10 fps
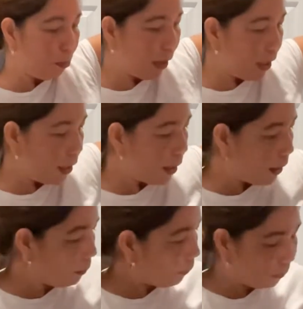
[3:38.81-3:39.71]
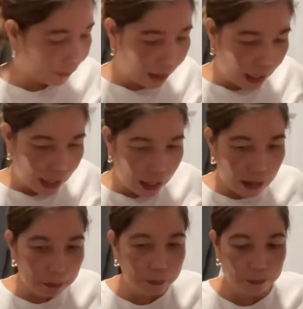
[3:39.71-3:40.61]
Pink
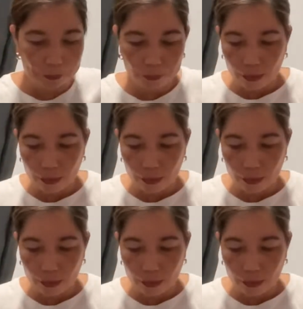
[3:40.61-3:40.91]
and